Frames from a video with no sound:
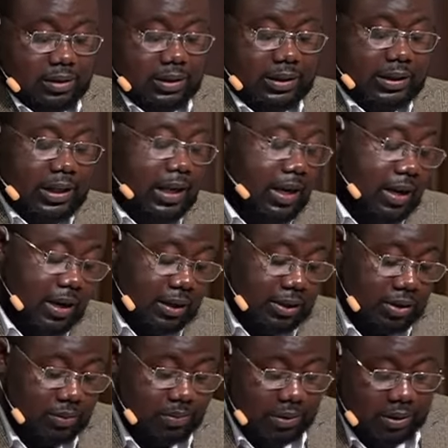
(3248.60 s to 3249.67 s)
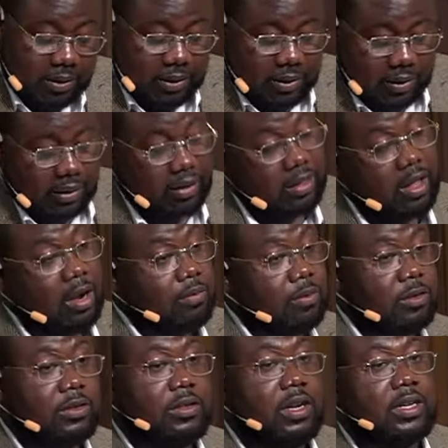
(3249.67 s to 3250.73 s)
seeking us to be
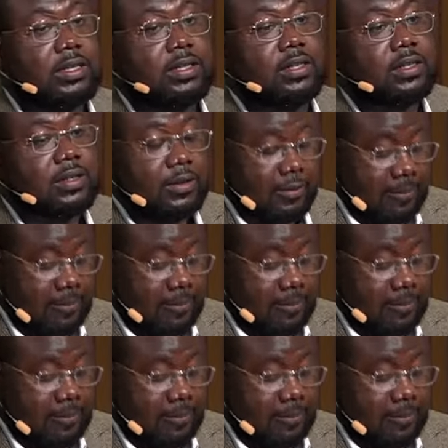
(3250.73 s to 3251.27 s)
thermostats.